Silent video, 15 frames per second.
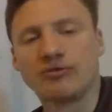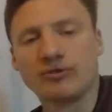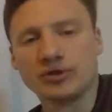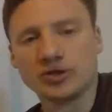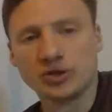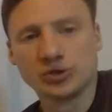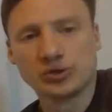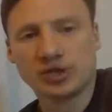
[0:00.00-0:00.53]

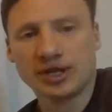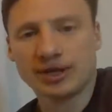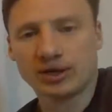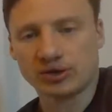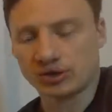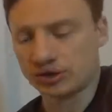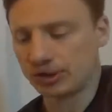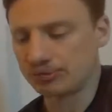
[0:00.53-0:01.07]
reduce their
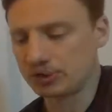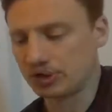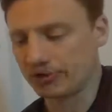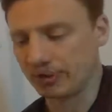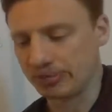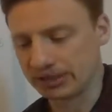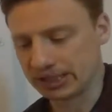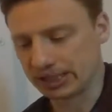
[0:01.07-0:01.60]
consumption
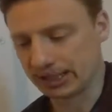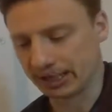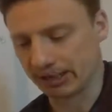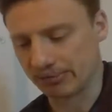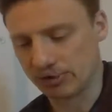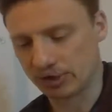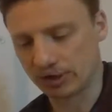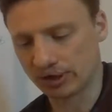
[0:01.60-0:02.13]
of a
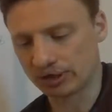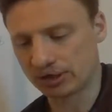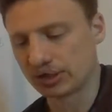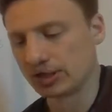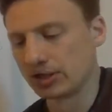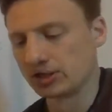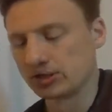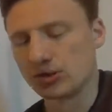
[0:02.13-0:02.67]
particular product.
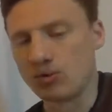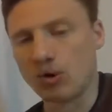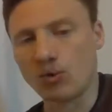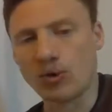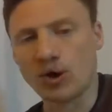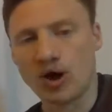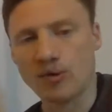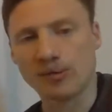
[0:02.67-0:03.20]
So
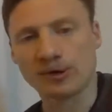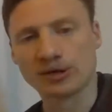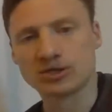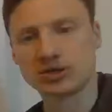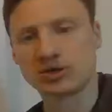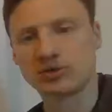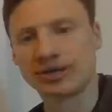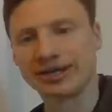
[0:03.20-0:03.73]
what we're hoping to
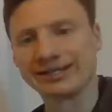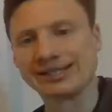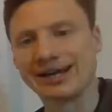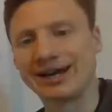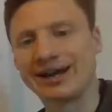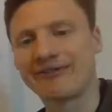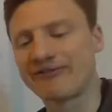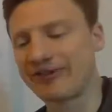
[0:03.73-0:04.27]
do is
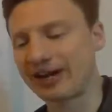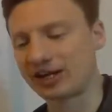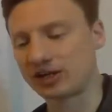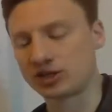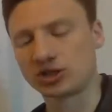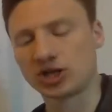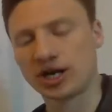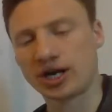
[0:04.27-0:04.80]

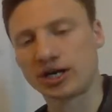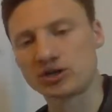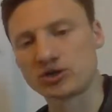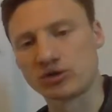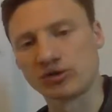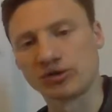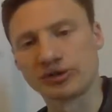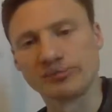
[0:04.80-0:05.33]
affect change
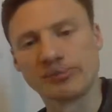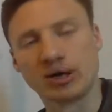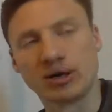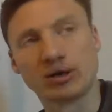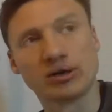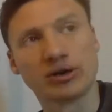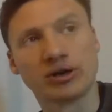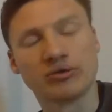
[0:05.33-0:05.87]
on the
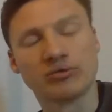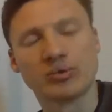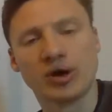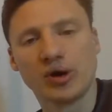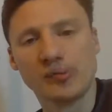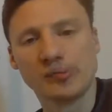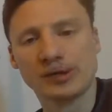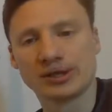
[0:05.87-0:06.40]
demand curve. We're
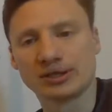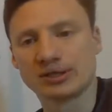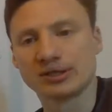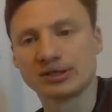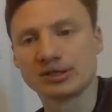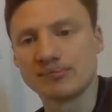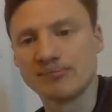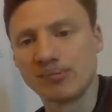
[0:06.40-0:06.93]
hoping that
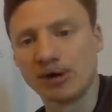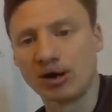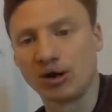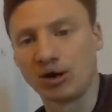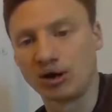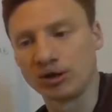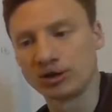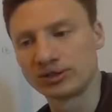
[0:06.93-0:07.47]
the
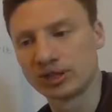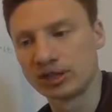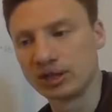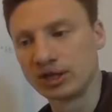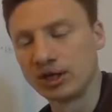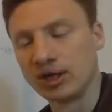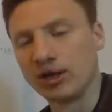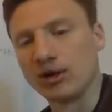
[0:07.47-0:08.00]
demand
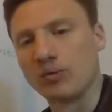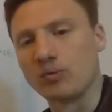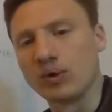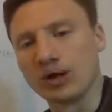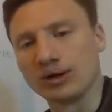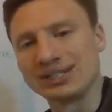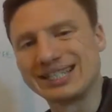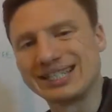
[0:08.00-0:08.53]

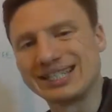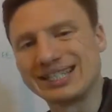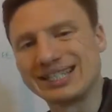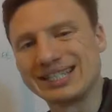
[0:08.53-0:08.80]
will,